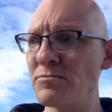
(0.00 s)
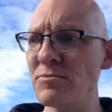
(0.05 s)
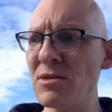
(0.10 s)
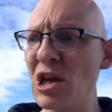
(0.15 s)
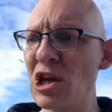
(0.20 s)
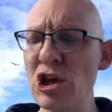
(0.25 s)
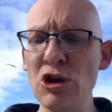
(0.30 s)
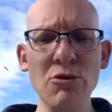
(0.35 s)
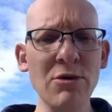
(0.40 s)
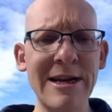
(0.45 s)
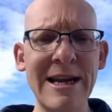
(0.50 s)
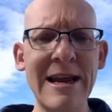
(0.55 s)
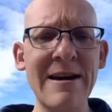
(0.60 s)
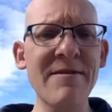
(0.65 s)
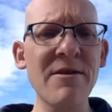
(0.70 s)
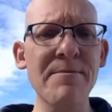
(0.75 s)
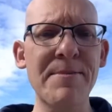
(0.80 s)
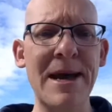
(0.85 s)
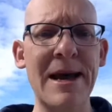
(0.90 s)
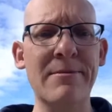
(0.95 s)
You would
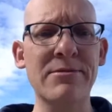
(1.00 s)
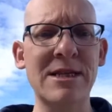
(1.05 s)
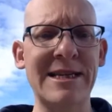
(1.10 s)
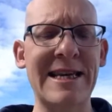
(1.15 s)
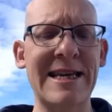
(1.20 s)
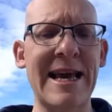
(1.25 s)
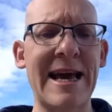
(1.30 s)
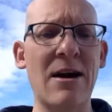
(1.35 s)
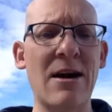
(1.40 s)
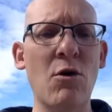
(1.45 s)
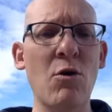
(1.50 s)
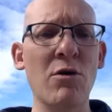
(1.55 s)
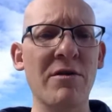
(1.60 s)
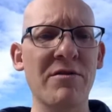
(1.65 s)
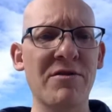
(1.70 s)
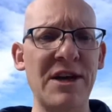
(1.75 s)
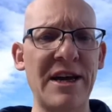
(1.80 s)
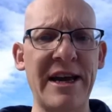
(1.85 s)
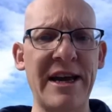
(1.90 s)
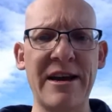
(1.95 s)
never be able to get all
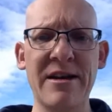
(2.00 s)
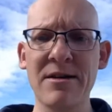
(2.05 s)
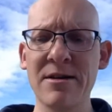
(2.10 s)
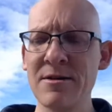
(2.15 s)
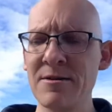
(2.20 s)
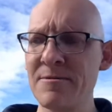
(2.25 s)
of the